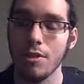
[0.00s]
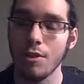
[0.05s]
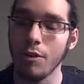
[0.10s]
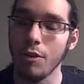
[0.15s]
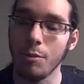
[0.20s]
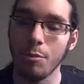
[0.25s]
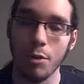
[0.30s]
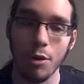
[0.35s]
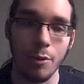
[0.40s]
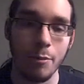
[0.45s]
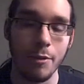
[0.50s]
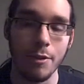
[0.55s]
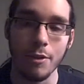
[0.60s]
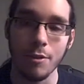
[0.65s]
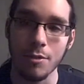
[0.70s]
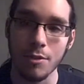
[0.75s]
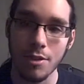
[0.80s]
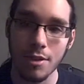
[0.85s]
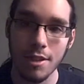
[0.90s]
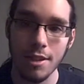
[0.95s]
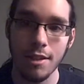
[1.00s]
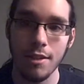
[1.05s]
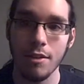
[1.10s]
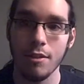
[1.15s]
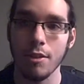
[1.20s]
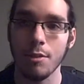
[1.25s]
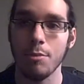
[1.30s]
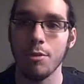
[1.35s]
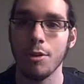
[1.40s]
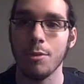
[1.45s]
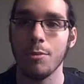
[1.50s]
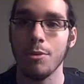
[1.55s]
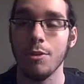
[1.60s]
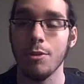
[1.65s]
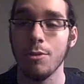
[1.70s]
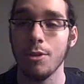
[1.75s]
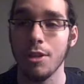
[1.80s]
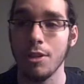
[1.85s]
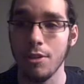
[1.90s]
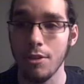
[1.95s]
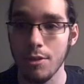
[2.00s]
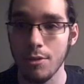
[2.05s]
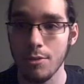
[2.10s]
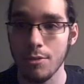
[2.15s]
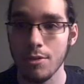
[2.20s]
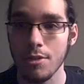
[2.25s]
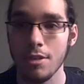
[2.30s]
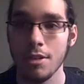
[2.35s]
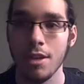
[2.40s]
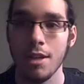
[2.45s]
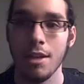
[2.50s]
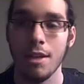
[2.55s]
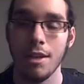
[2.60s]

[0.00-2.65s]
The only Pokemon you will see, only Pokemon you can use